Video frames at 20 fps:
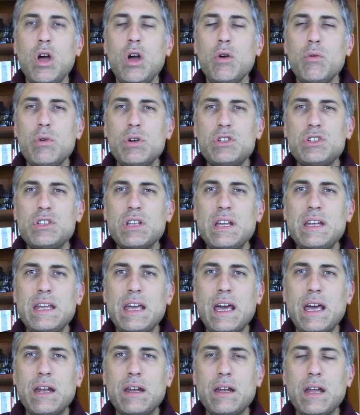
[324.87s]
which they
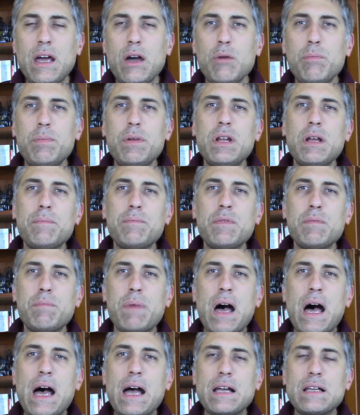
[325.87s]
did. And I opened up the
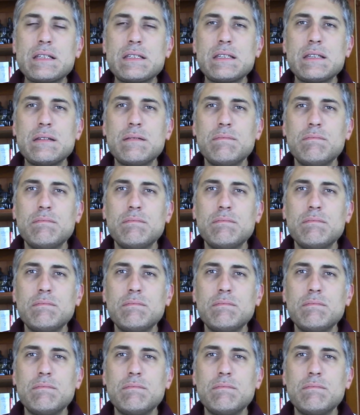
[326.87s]
box